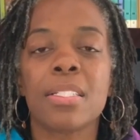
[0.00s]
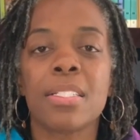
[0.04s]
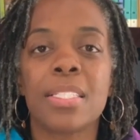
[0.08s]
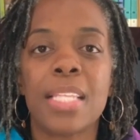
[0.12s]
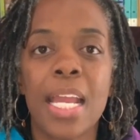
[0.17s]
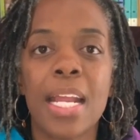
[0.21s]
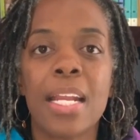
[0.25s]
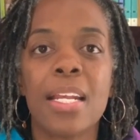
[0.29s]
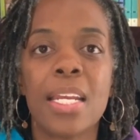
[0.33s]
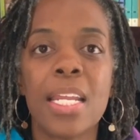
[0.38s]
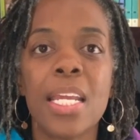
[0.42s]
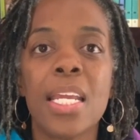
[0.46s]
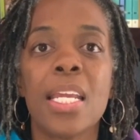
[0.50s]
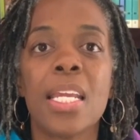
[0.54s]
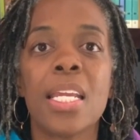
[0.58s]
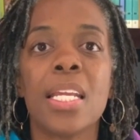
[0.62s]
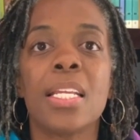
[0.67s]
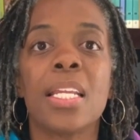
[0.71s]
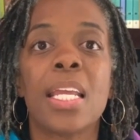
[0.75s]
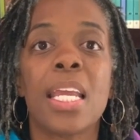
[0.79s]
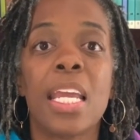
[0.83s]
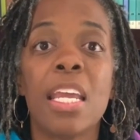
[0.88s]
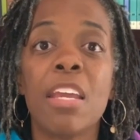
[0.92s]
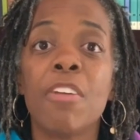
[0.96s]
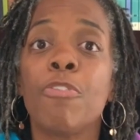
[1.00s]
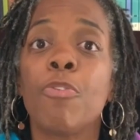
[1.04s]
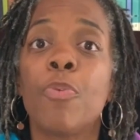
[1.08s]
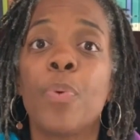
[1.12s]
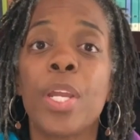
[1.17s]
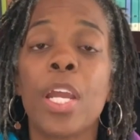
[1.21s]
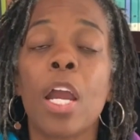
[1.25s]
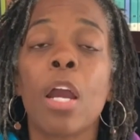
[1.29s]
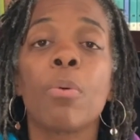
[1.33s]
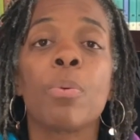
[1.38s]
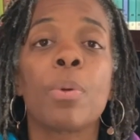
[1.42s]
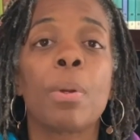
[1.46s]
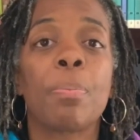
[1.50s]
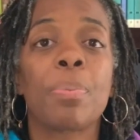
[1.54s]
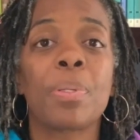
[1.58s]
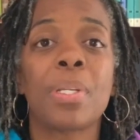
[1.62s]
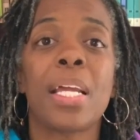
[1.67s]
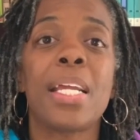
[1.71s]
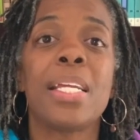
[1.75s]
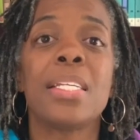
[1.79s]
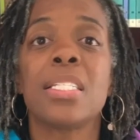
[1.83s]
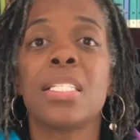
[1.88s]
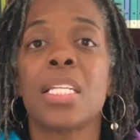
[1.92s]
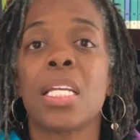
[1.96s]
they need if we are
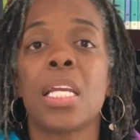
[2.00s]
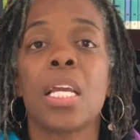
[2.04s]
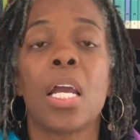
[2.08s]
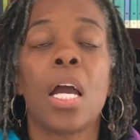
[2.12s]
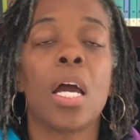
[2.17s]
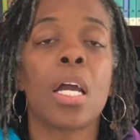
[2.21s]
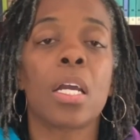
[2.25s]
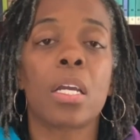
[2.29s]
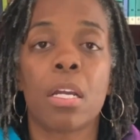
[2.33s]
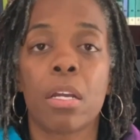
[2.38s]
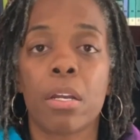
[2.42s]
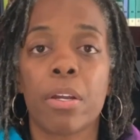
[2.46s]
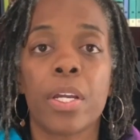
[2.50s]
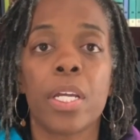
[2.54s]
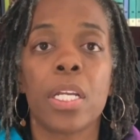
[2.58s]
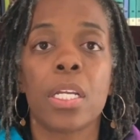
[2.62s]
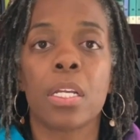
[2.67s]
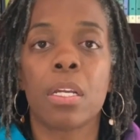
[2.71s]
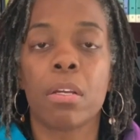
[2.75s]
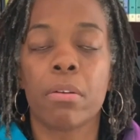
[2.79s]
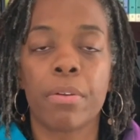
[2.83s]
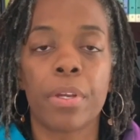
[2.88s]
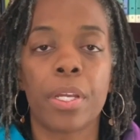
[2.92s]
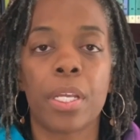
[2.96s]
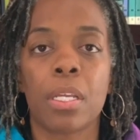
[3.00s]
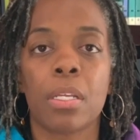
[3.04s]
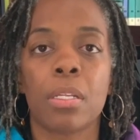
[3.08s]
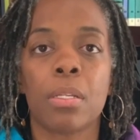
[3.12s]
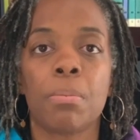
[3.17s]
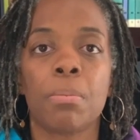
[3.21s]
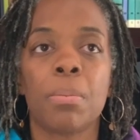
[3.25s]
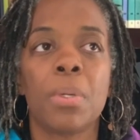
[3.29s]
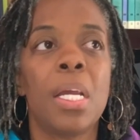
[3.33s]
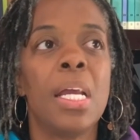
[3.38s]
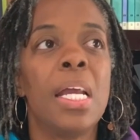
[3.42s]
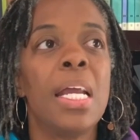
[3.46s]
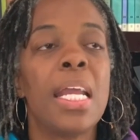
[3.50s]
replacing a current curriculum.